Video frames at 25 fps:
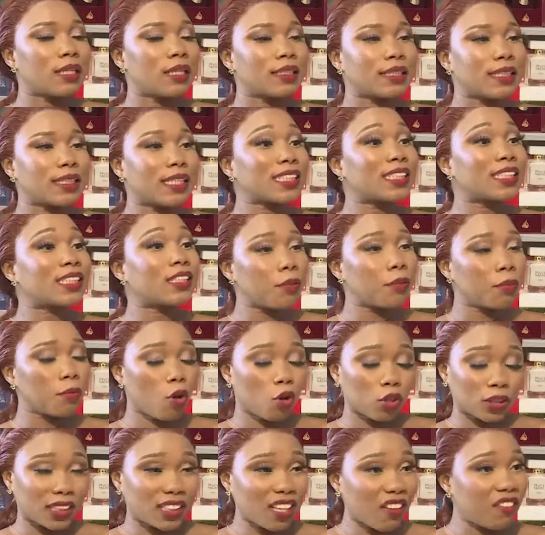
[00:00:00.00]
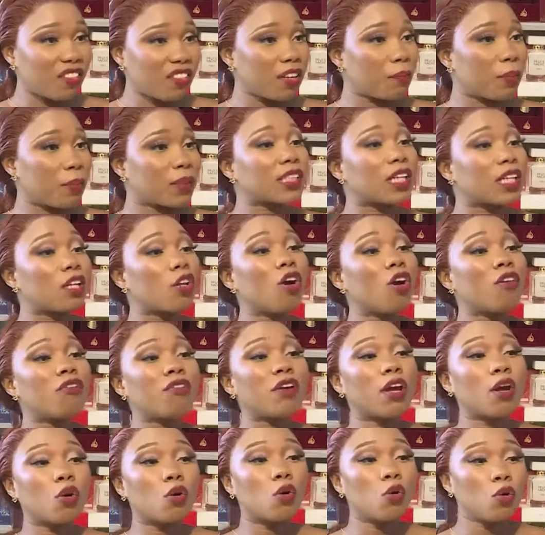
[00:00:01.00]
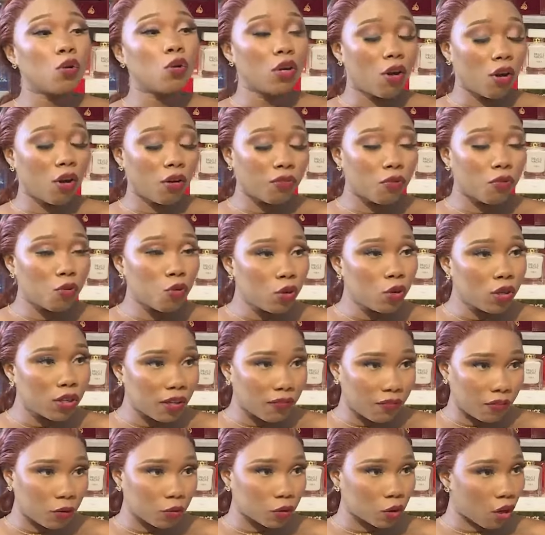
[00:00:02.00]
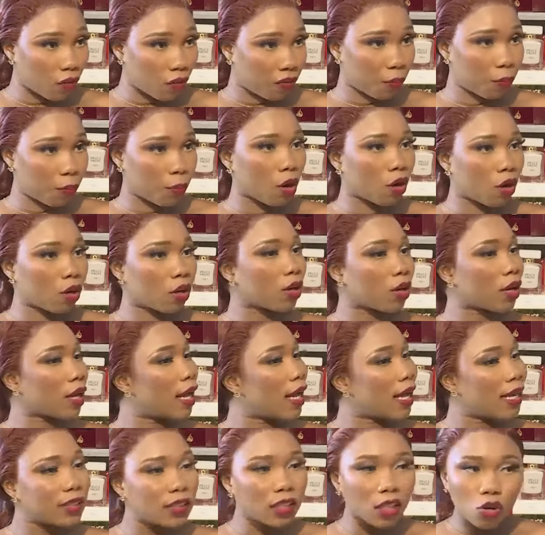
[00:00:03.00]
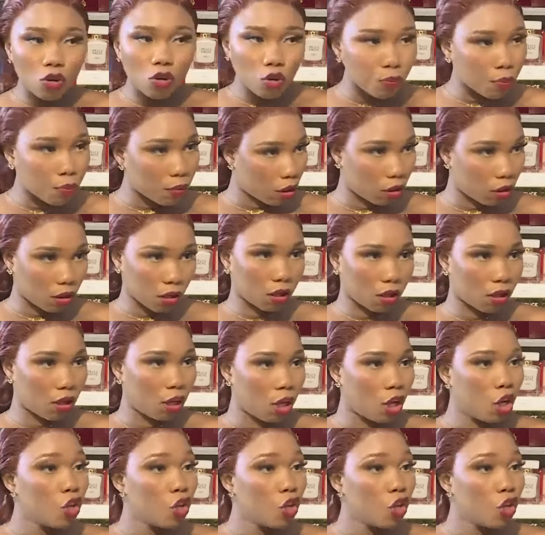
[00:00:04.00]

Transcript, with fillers: 60 or 70% of a good of good reviews of a product is a good product.